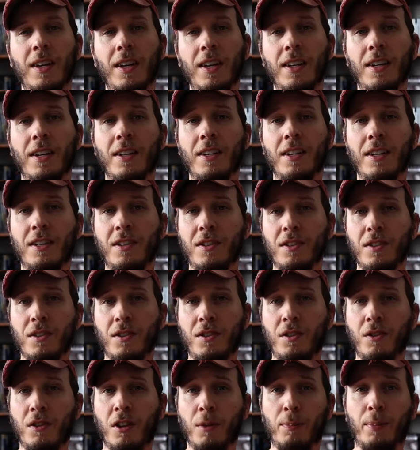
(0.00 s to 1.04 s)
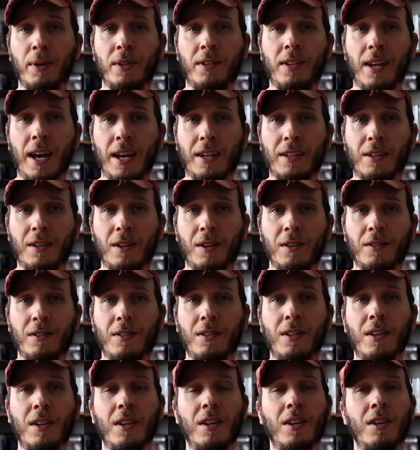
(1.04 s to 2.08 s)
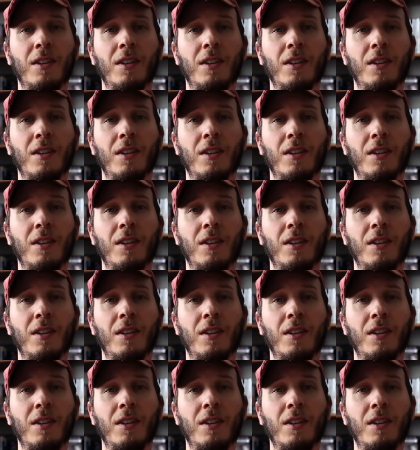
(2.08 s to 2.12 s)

In addition to the Protectors,